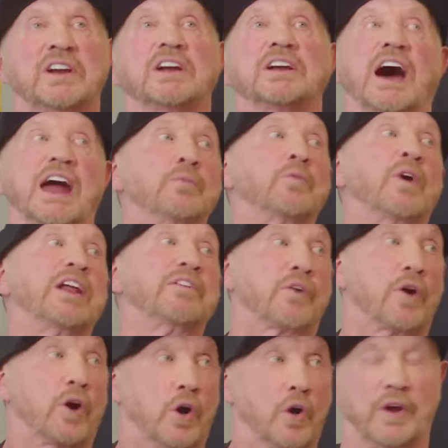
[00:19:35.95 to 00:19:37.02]
got him ready
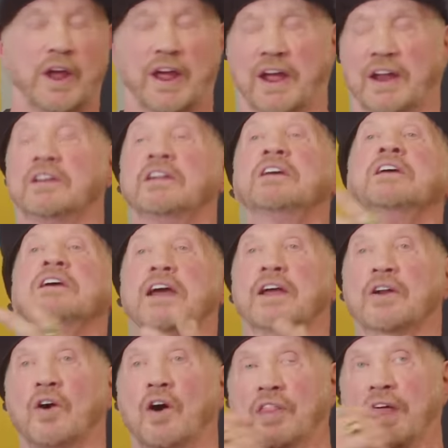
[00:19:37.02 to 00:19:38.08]
for Hogan and
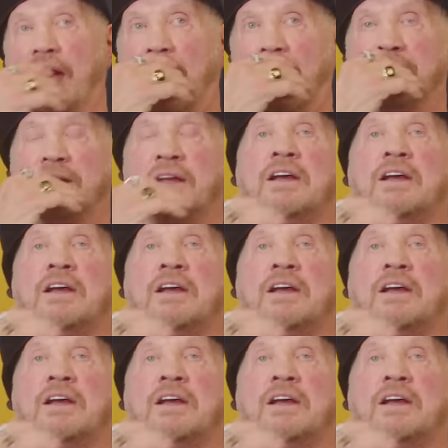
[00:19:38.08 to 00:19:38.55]
all that.